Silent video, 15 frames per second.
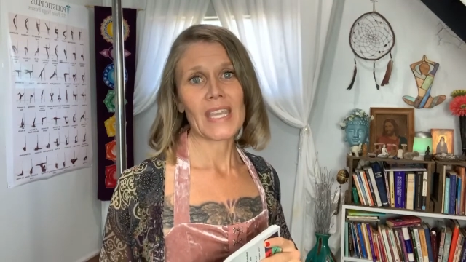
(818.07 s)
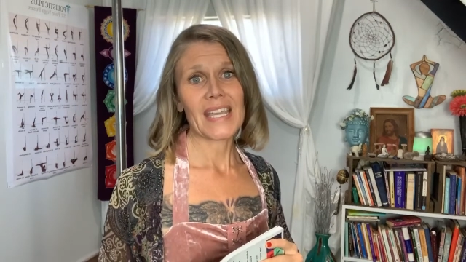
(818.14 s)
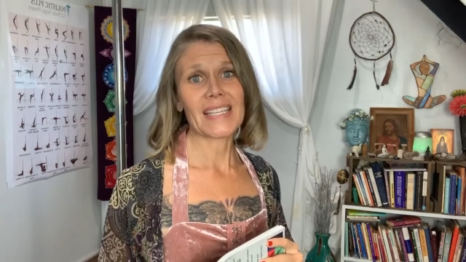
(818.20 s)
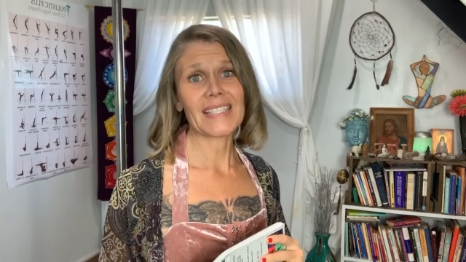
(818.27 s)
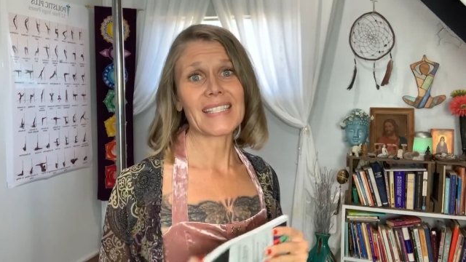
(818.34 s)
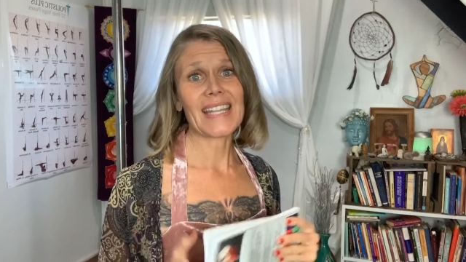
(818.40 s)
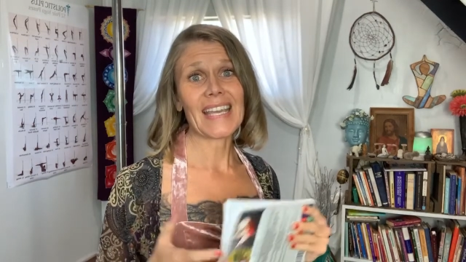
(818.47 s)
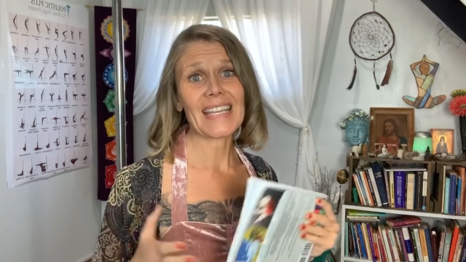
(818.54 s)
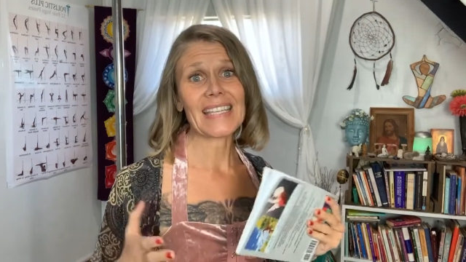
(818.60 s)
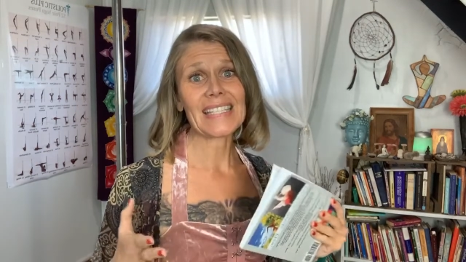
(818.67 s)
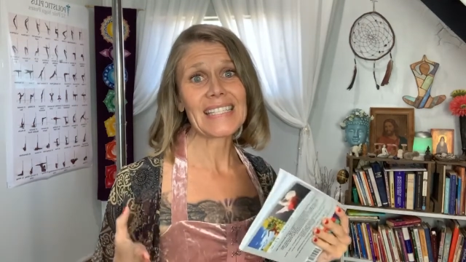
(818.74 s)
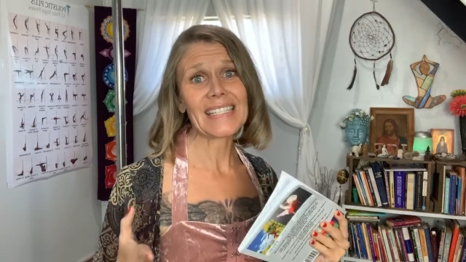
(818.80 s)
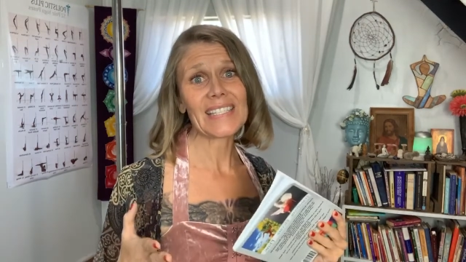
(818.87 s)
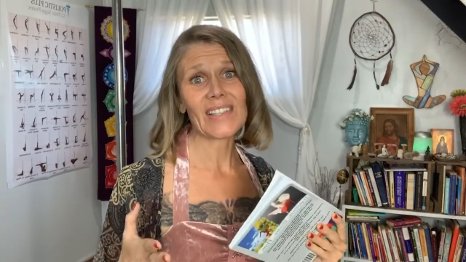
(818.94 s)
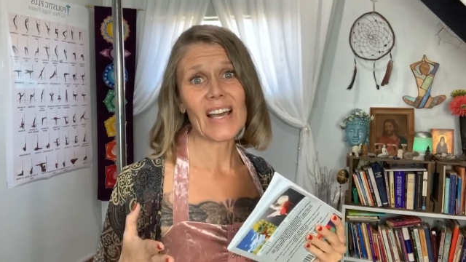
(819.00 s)
And today
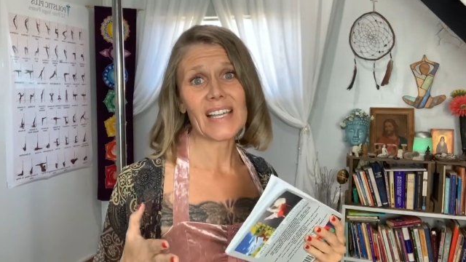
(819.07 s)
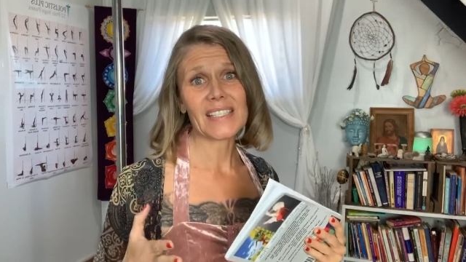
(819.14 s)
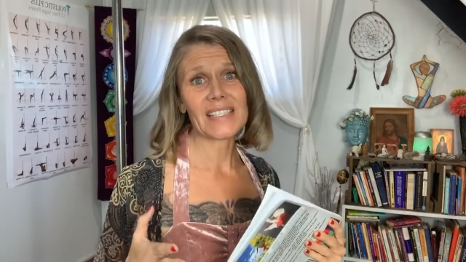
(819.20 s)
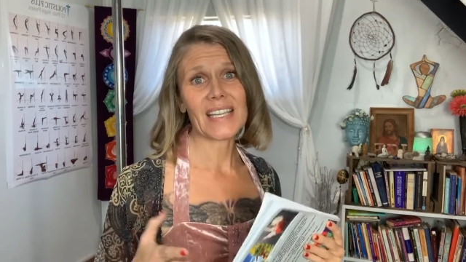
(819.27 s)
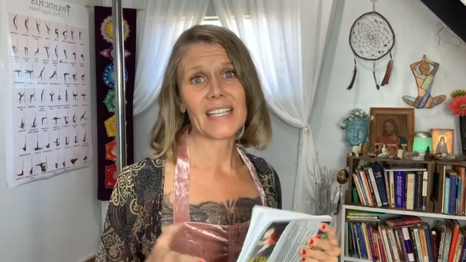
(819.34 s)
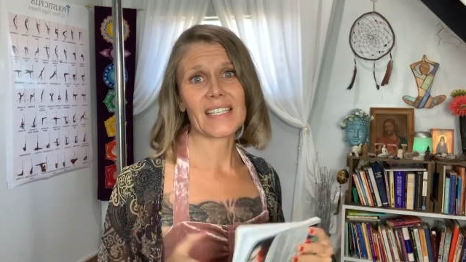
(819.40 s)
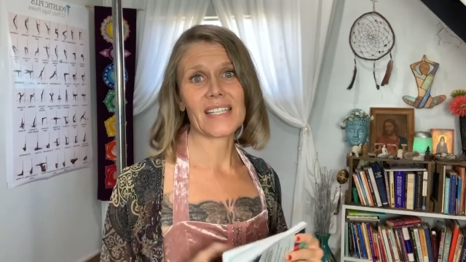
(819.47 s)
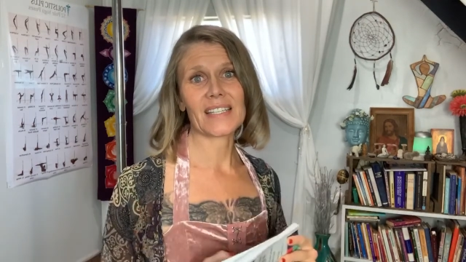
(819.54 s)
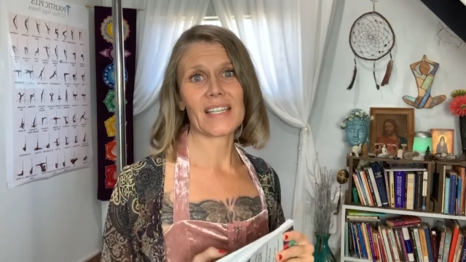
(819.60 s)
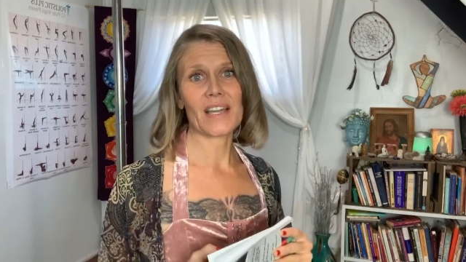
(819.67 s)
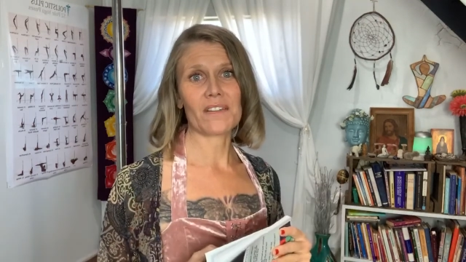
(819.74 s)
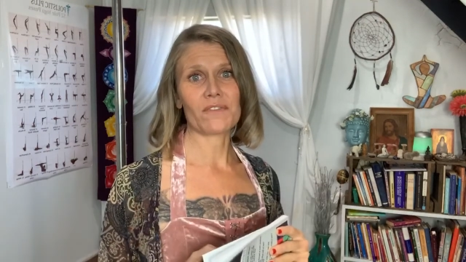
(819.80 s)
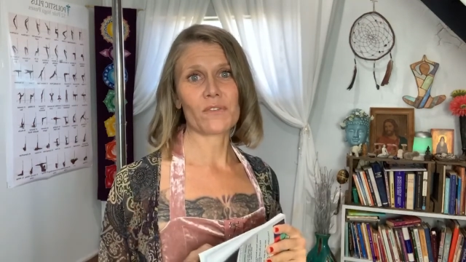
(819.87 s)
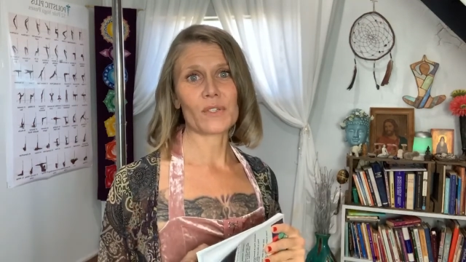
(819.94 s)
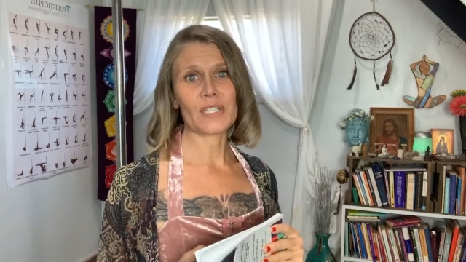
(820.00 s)
is the last day to get that
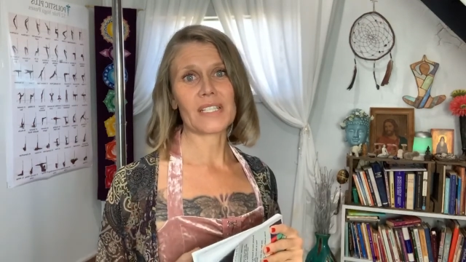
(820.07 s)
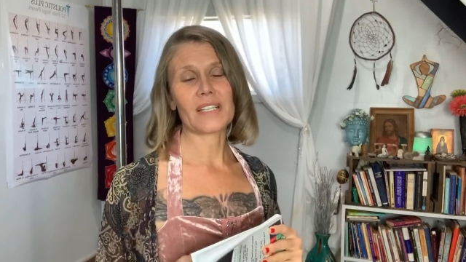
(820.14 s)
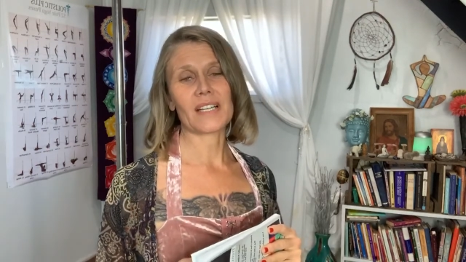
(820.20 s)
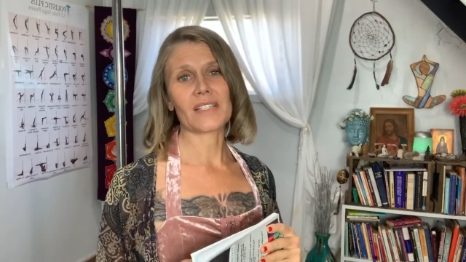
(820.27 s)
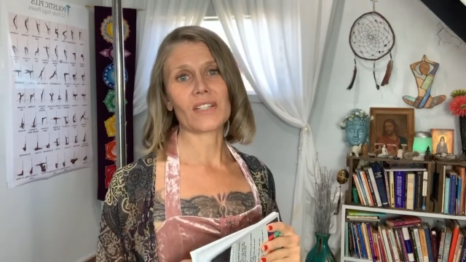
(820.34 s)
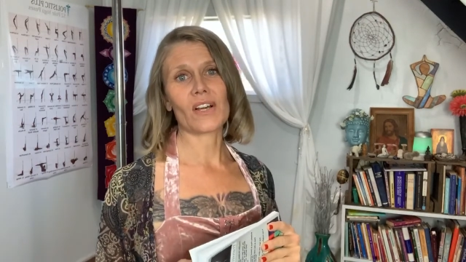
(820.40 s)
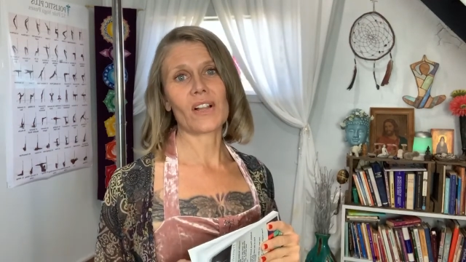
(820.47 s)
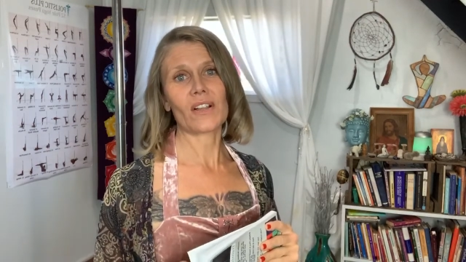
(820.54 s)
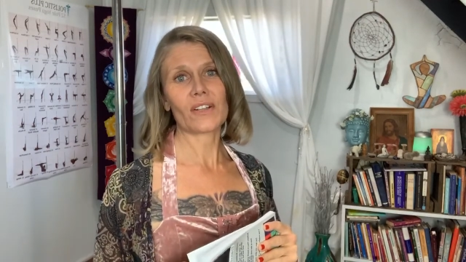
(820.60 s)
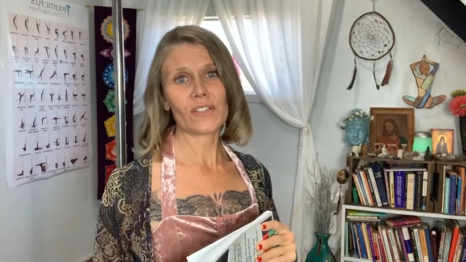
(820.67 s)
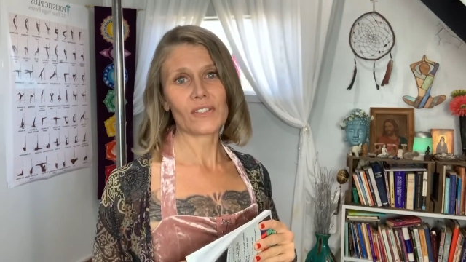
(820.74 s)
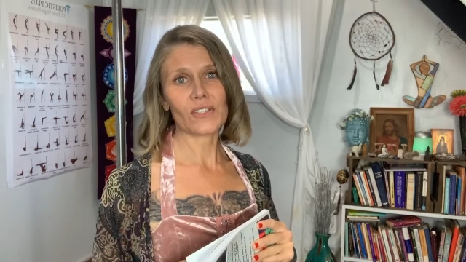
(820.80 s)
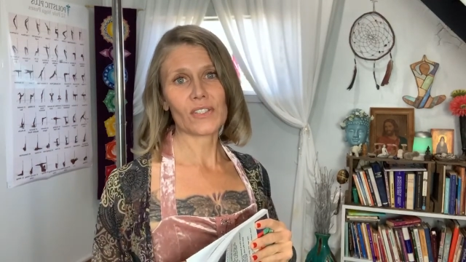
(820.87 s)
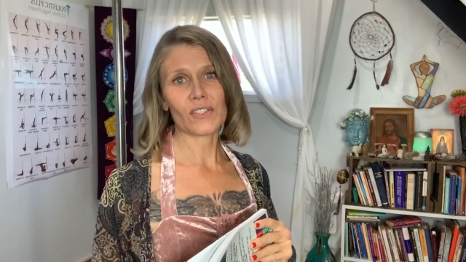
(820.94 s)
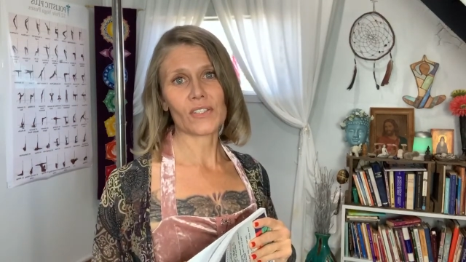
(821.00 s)
at $49.